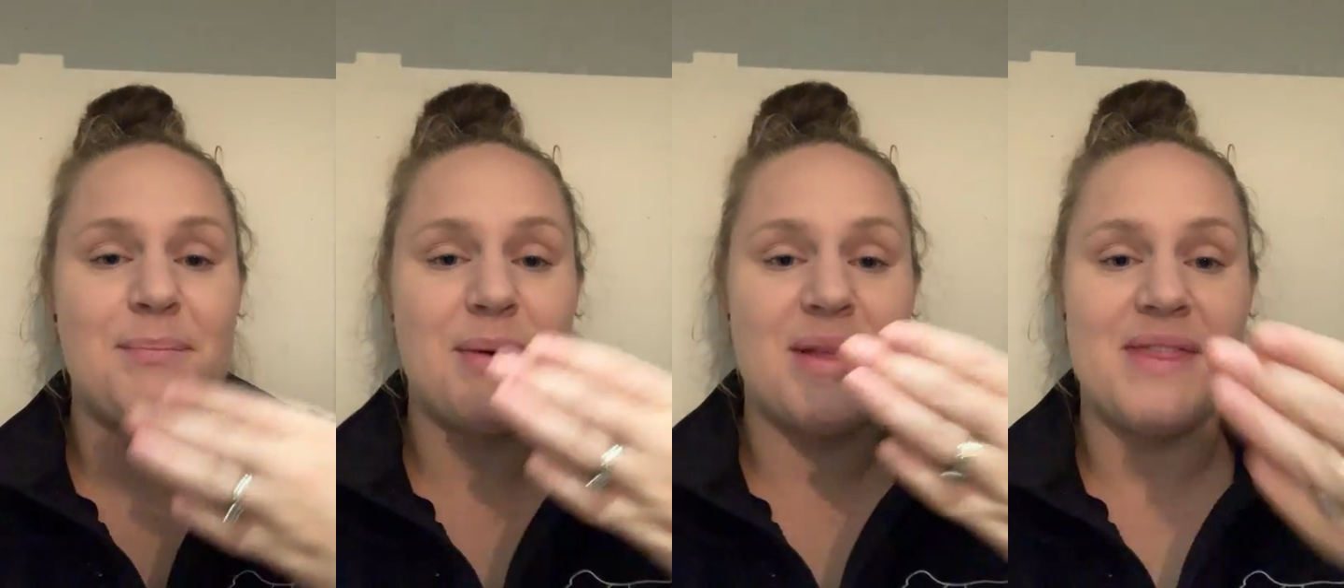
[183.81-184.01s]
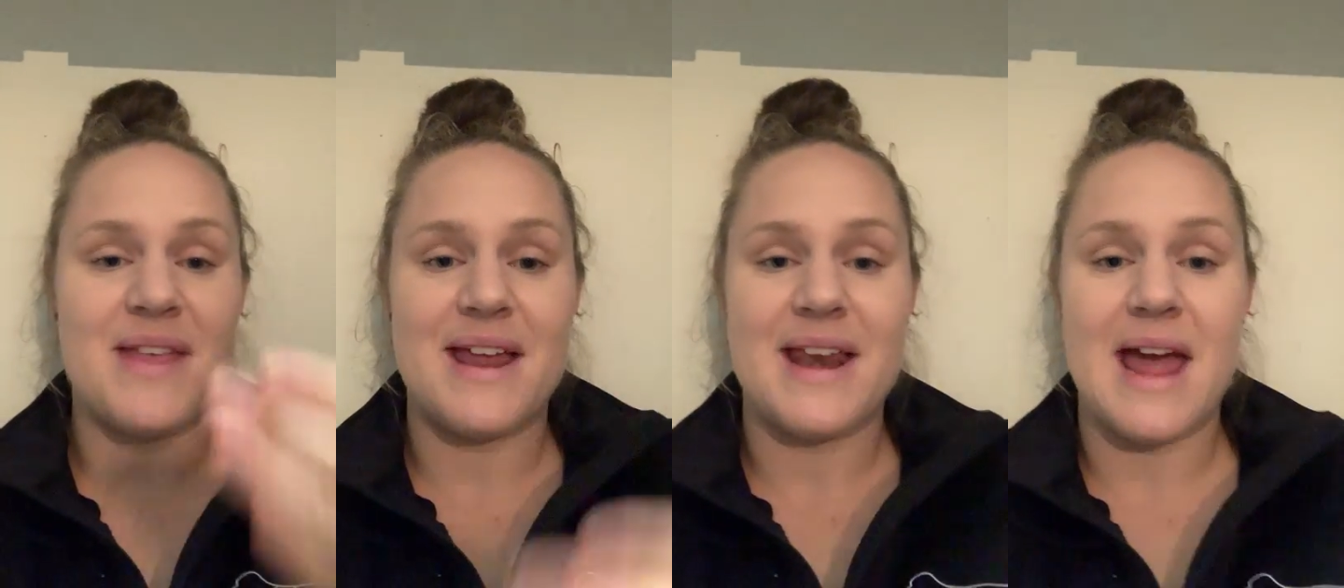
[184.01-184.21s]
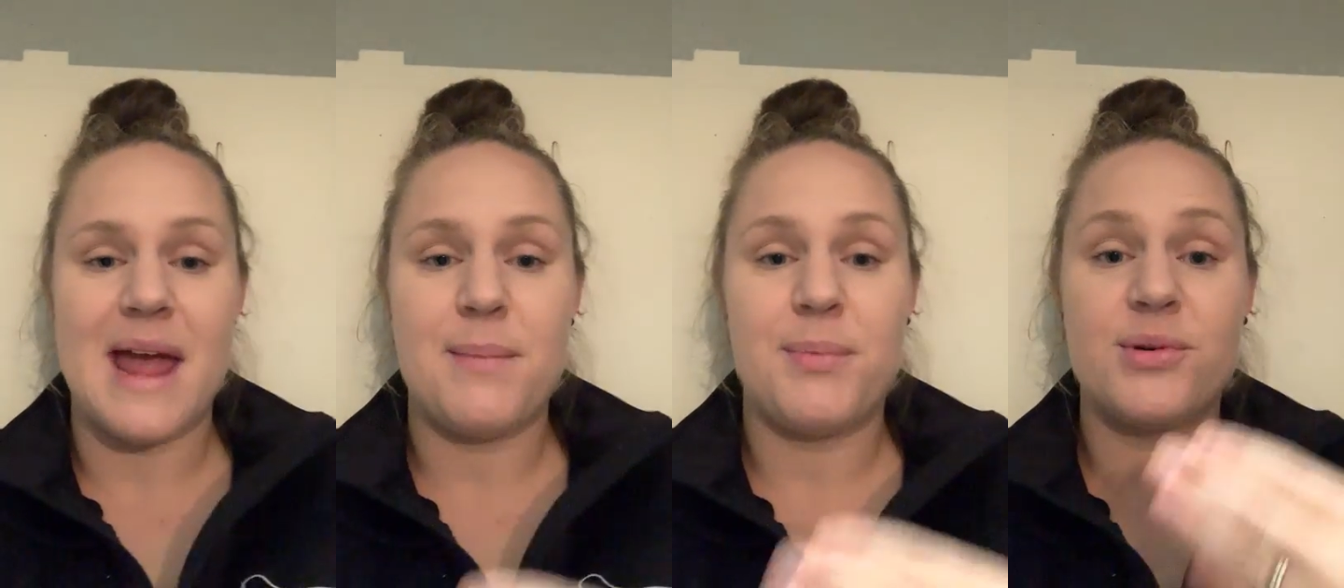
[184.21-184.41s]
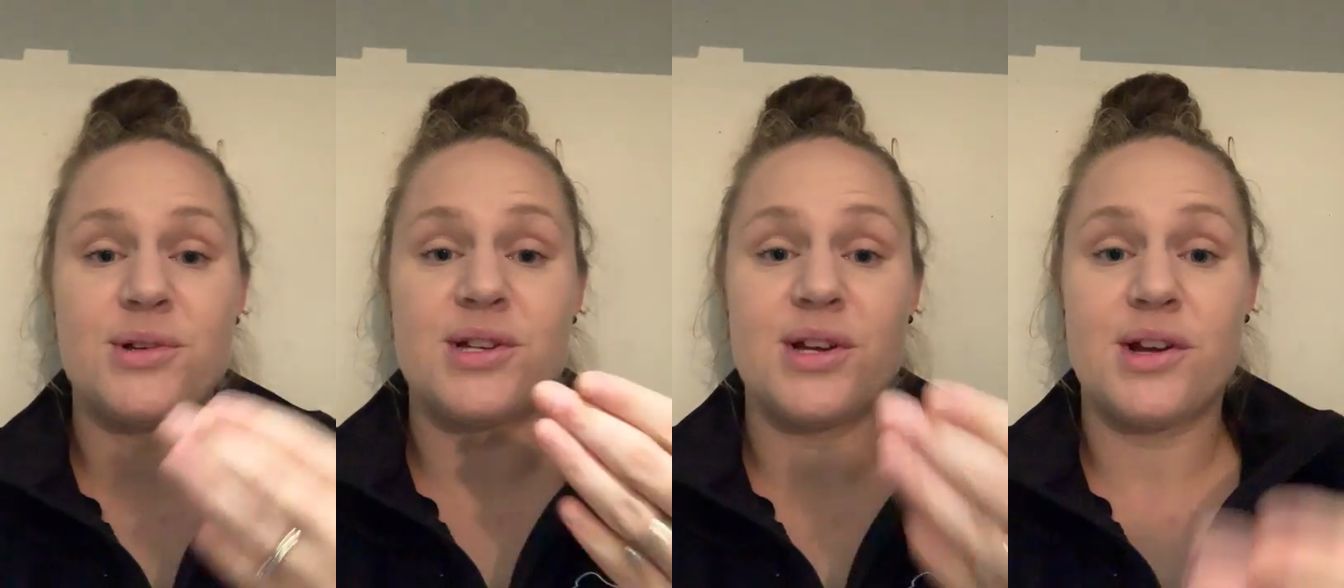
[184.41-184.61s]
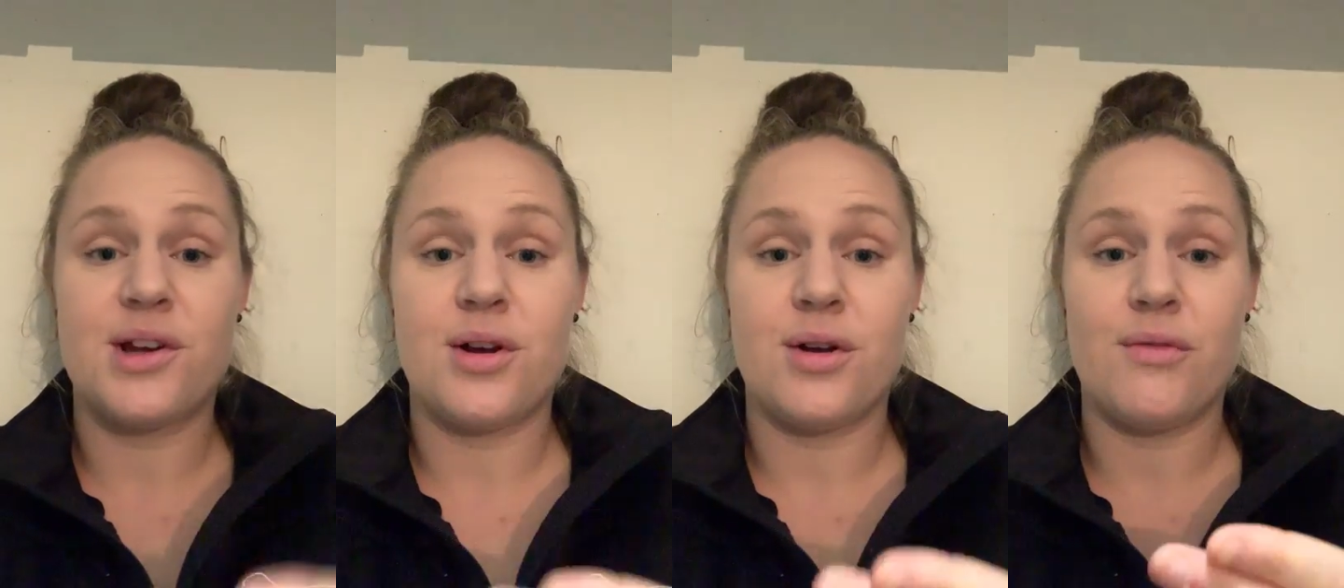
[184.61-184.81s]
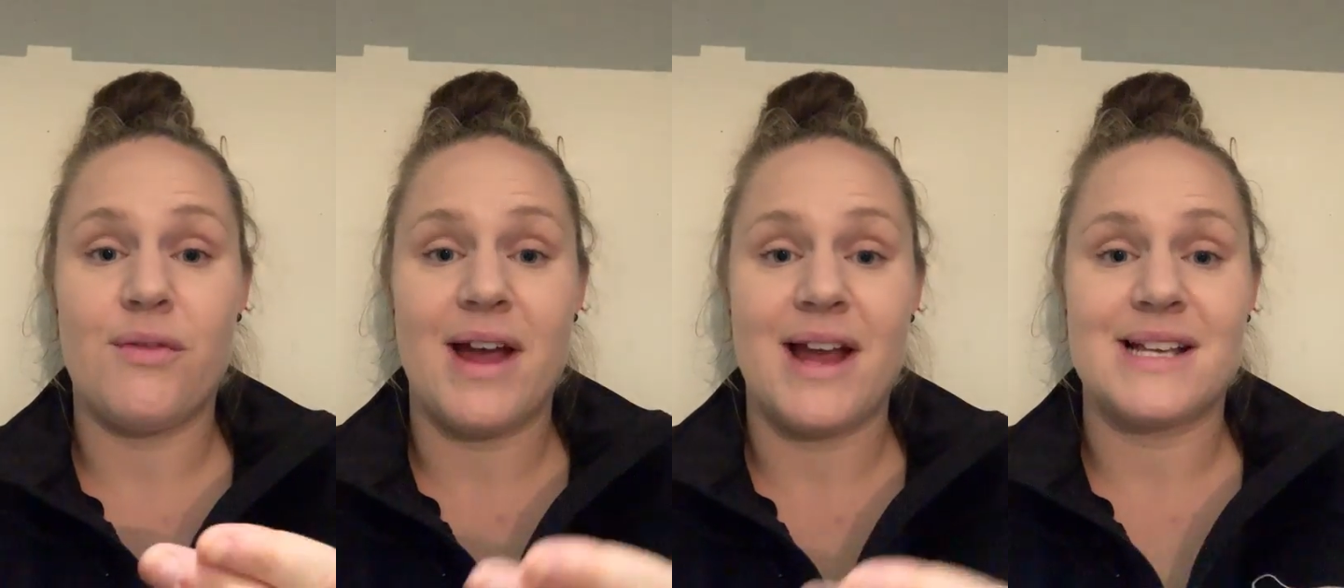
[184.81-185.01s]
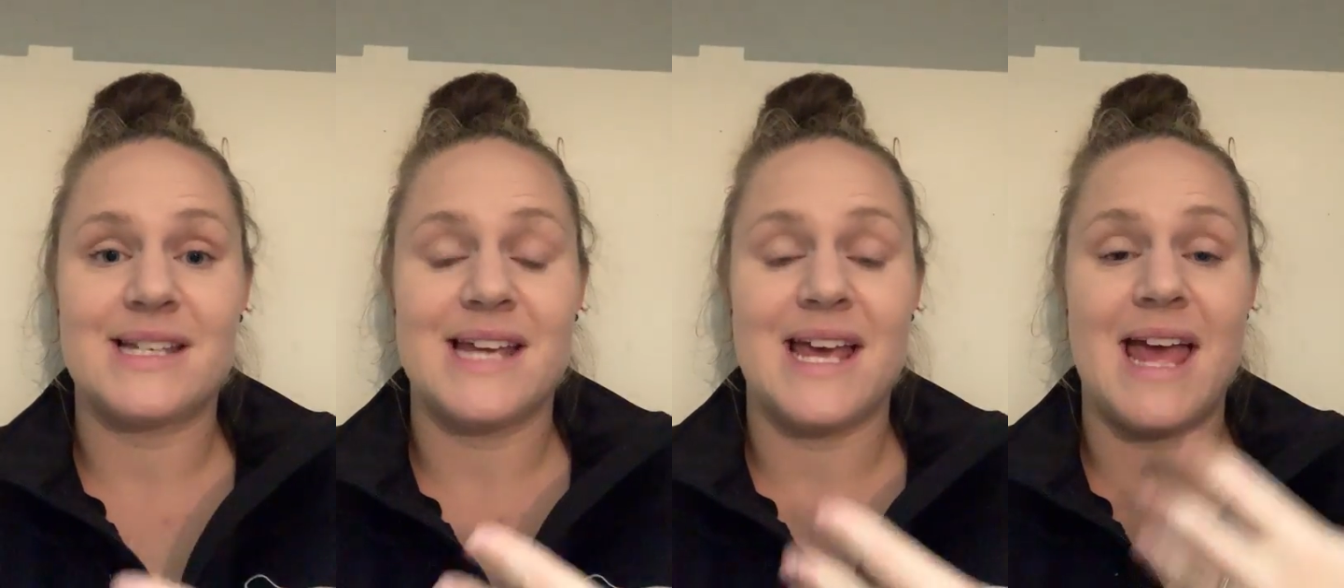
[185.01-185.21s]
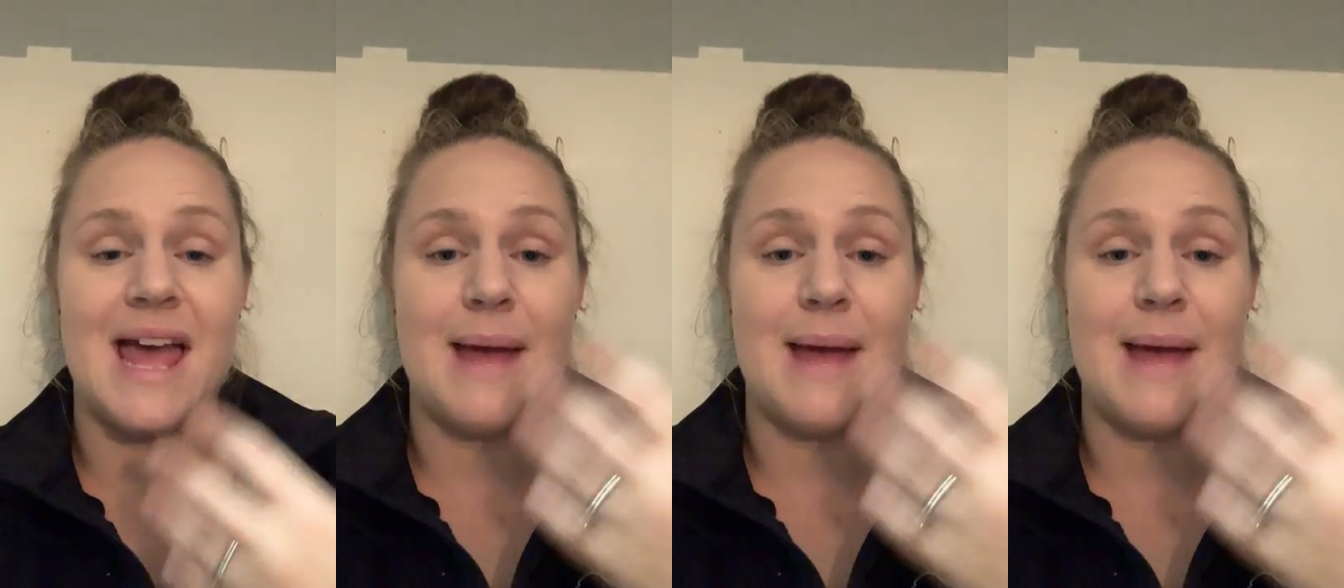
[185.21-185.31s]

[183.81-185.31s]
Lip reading: but then able to correct it